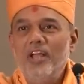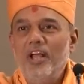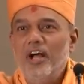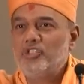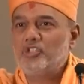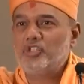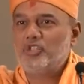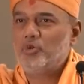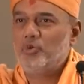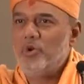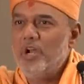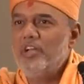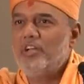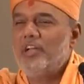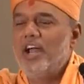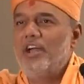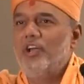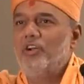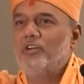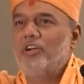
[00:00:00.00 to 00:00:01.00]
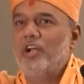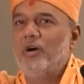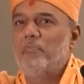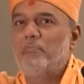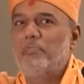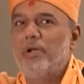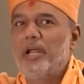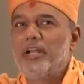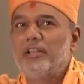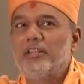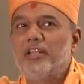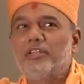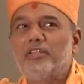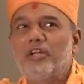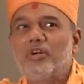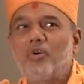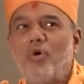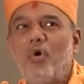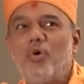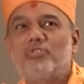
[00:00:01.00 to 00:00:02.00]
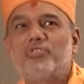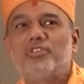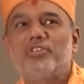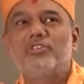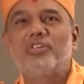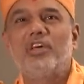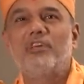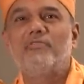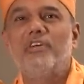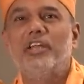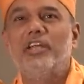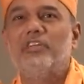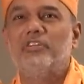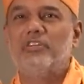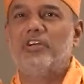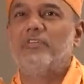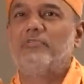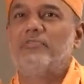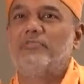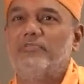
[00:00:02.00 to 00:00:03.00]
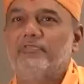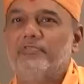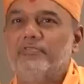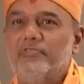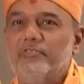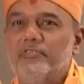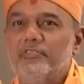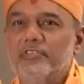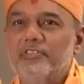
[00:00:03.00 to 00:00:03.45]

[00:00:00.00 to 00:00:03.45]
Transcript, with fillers: A student cannot complain that the courses are very tough.